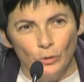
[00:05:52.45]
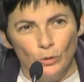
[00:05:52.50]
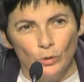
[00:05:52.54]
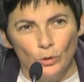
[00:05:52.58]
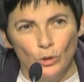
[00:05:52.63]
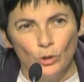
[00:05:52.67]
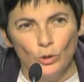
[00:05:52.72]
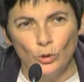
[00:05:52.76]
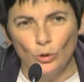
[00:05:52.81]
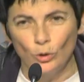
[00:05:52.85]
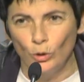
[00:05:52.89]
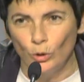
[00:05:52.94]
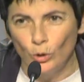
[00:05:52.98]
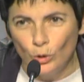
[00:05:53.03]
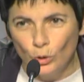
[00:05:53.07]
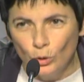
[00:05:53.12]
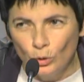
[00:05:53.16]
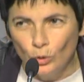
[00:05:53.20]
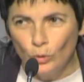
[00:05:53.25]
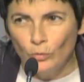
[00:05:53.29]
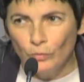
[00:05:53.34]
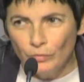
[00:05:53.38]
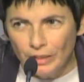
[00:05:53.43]
over
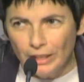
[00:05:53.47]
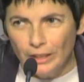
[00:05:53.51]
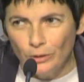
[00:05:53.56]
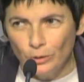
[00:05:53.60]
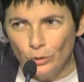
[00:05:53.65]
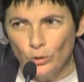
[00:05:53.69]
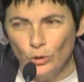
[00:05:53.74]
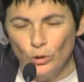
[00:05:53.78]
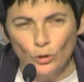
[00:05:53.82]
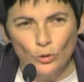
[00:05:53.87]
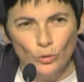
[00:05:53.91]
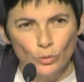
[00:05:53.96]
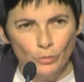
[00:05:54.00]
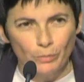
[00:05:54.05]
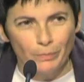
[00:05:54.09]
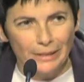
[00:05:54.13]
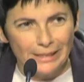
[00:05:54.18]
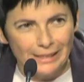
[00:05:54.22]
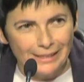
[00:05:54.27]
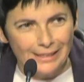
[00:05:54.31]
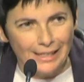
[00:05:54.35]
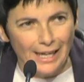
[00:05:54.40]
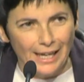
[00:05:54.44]
20 years now,
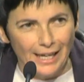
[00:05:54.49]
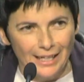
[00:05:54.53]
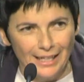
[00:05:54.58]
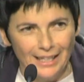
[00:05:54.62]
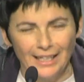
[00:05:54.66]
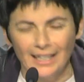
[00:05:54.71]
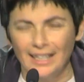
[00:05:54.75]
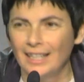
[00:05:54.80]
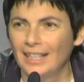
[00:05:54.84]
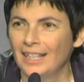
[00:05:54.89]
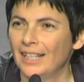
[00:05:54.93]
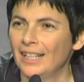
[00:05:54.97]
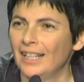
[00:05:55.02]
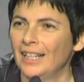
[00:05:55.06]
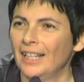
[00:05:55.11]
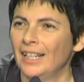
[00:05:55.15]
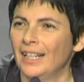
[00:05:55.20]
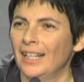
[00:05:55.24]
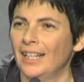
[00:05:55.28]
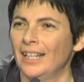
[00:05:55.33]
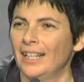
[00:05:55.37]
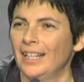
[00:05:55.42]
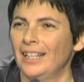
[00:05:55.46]
every day I see
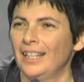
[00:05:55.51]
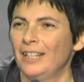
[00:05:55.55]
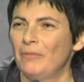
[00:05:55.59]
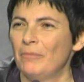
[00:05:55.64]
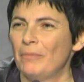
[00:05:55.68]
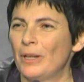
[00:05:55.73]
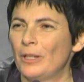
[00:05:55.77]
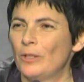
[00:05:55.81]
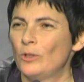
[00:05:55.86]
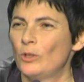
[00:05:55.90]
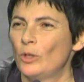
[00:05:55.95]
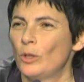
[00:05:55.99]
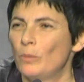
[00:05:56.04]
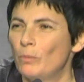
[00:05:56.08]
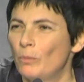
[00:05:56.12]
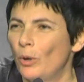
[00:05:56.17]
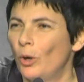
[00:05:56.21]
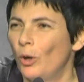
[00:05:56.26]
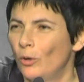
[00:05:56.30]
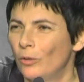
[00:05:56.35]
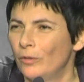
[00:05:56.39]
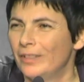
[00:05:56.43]
Jesus go among the poor,